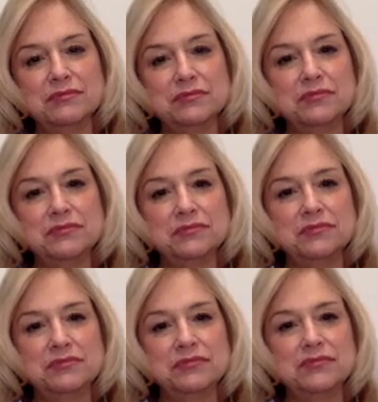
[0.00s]

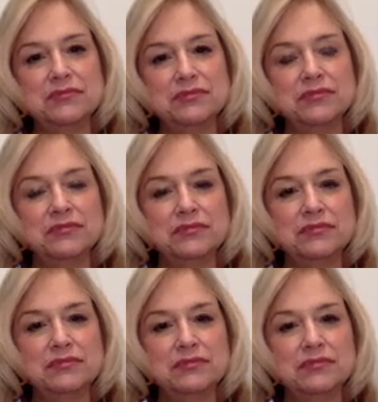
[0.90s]

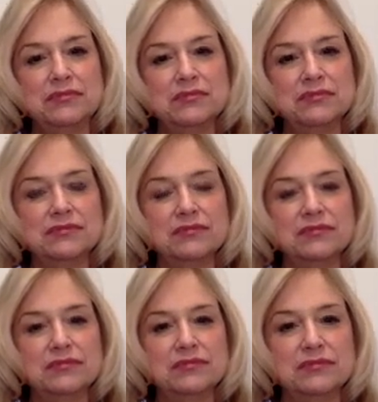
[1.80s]

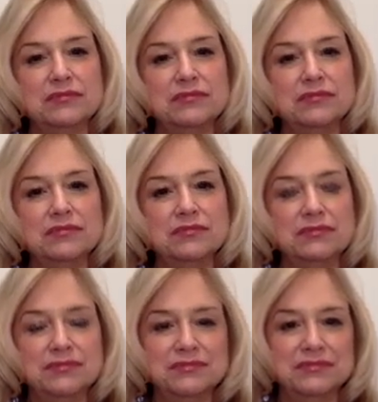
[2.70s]

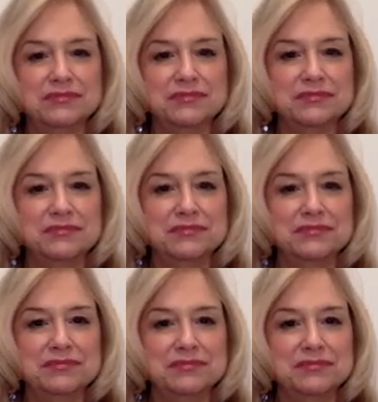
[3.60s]

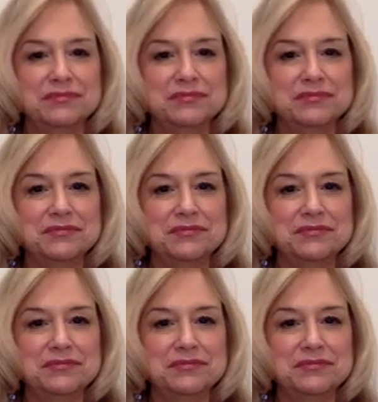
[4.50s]
No words are spoken by the person on screen.